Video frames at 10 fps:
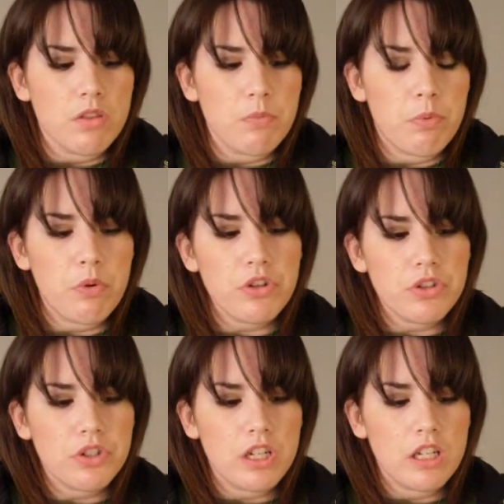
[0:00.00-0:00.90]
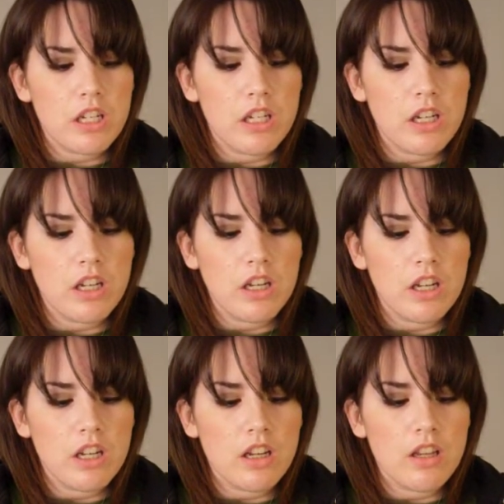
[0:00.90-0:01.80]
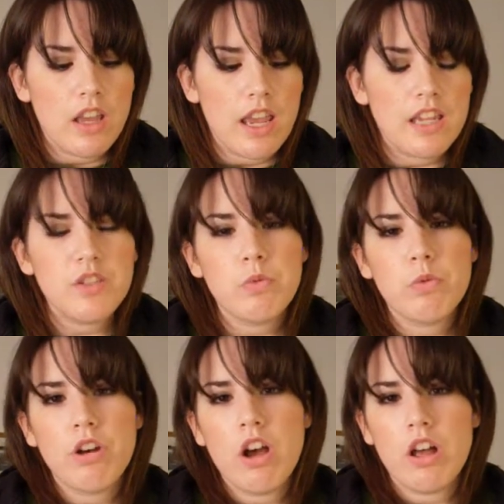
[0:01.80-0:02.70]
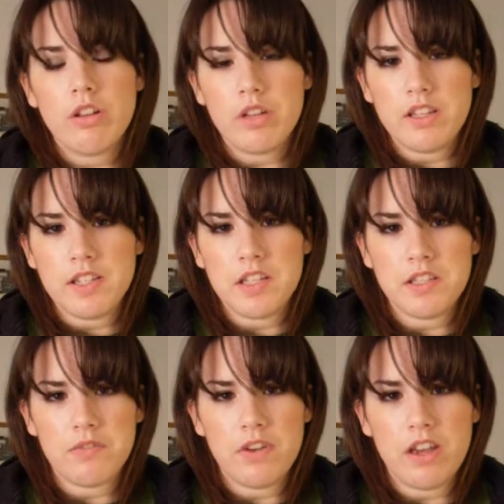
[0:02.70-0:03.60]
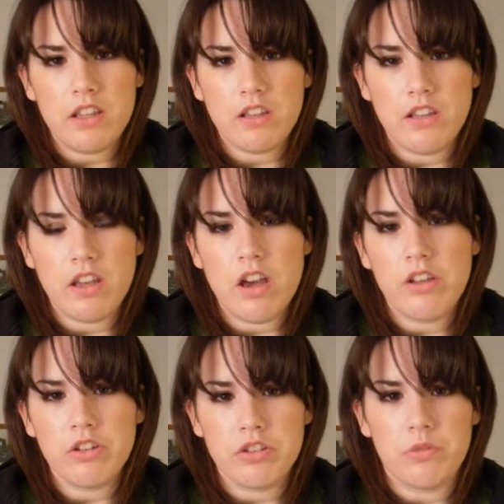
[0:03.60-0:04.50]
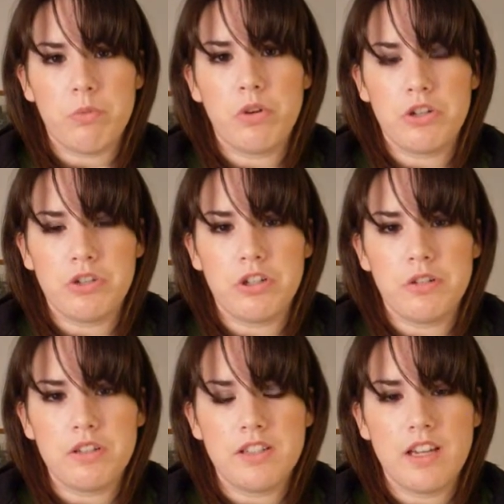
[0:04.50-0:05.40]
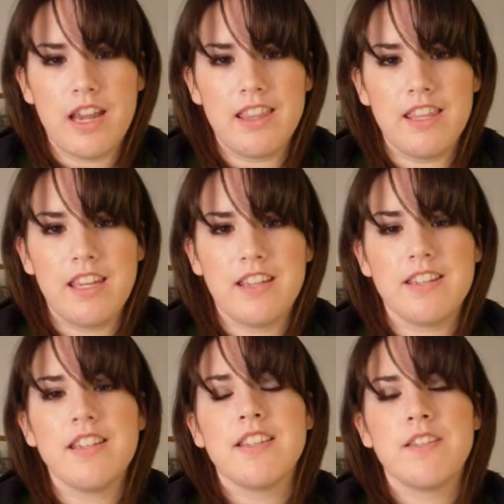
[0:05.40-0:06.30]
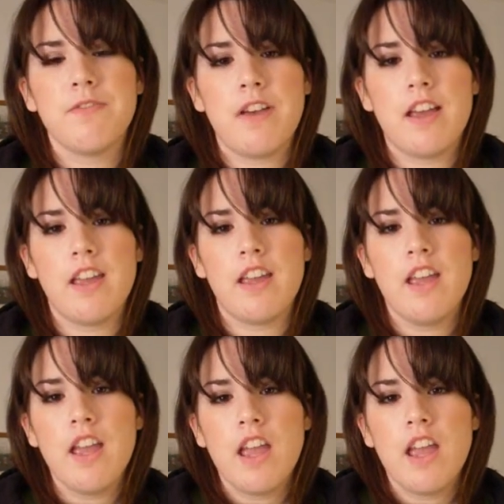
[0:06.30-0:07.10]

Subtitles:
The portrait, Andy Warhol intensified the colors in the portrait to, I think, intensify